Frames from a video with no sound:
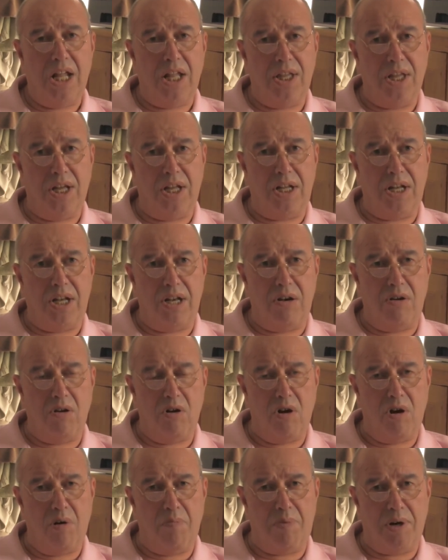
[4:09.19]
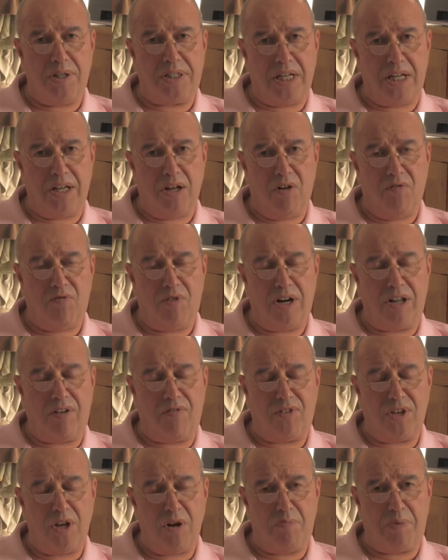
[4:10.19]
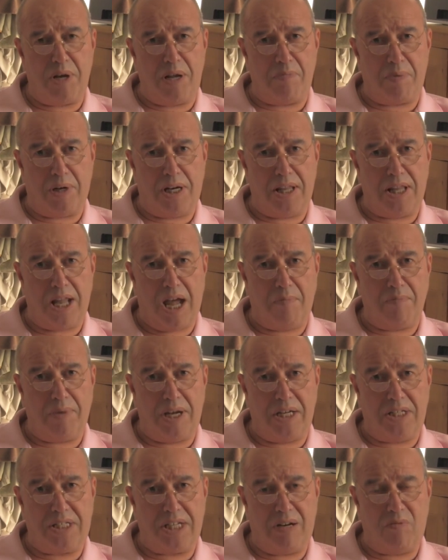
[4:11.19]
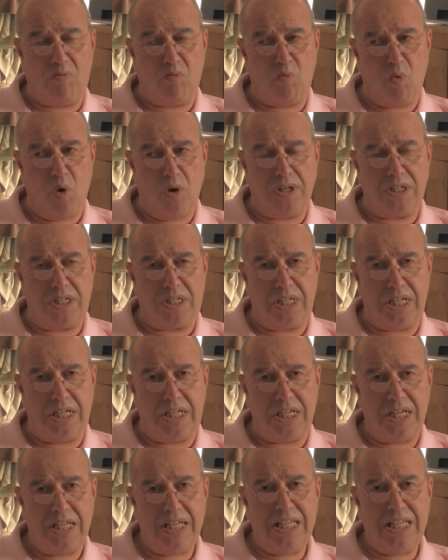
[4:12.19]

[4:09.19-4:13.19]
that nobody, or very few people at that meeting, wanted